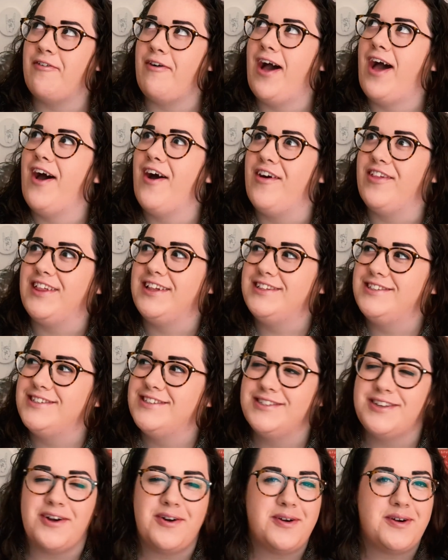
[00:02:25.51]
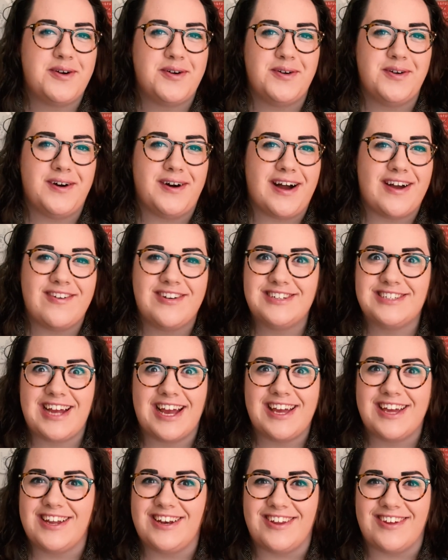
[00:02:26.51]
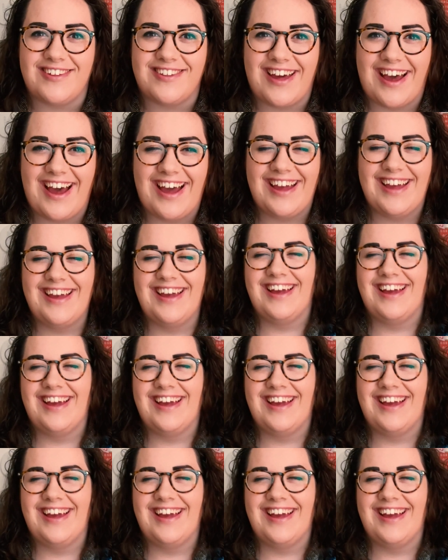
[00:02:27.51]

wow, that's so cool. I wish I could do that.